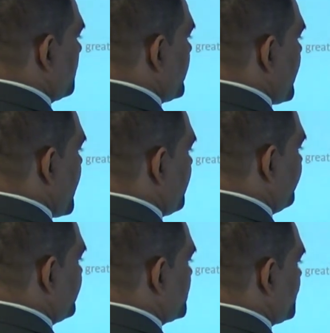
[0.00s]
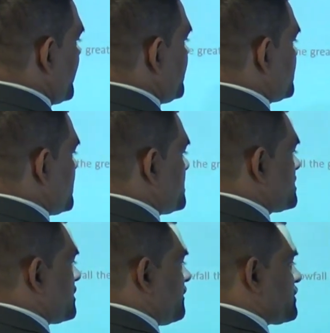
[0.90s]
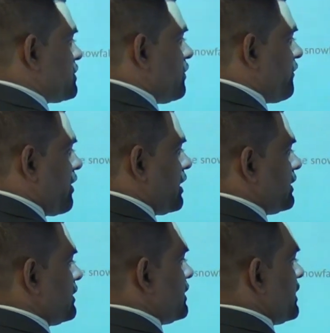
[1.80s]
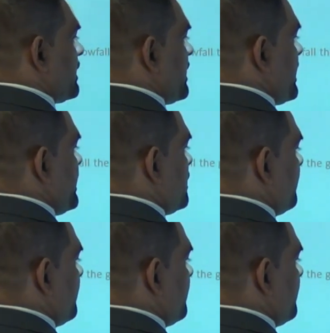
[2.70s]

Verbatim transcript: we have 2 inches of snowfall. In